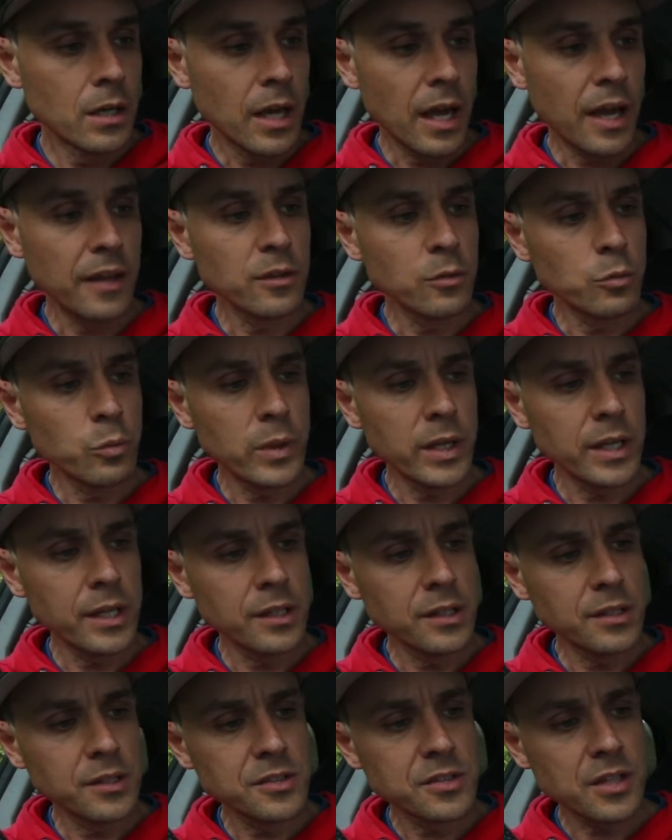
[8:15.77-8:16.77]
And the
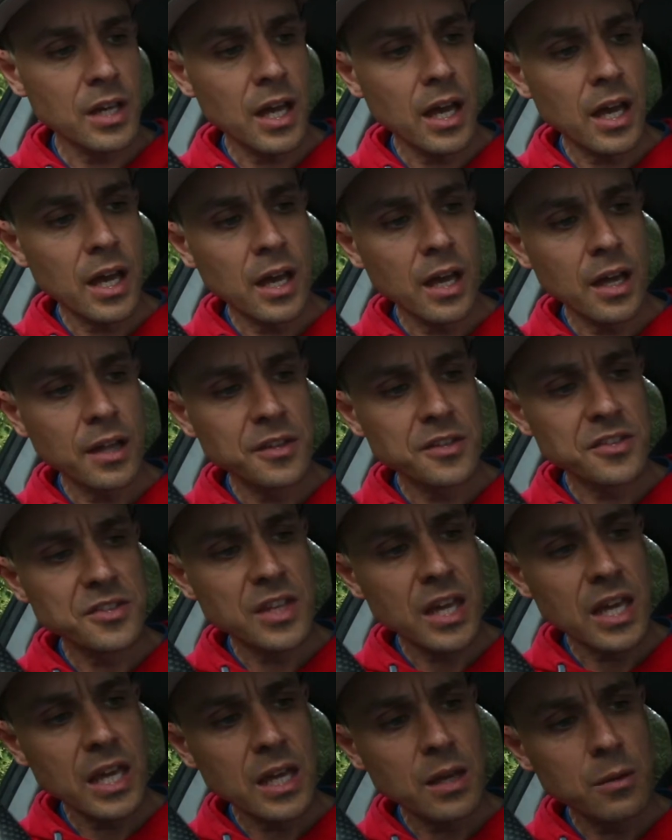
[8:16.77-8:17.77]
wheels are the
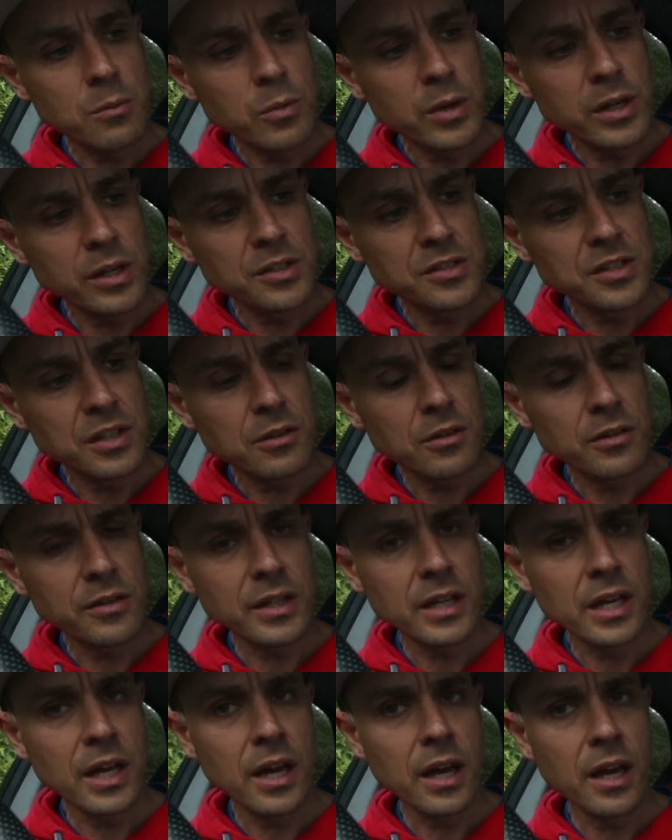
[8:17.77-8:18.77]
same wheels that are on the
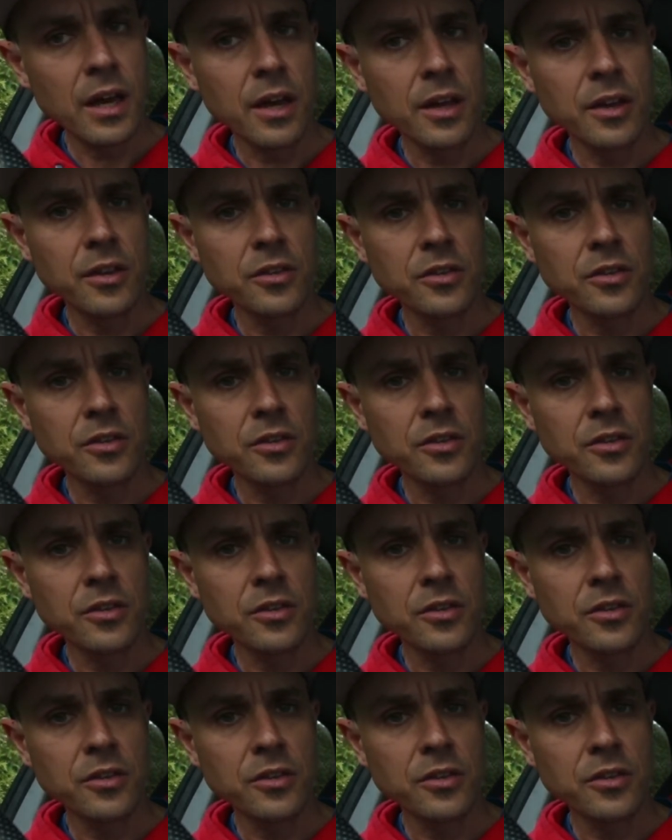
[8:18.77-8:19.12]
car.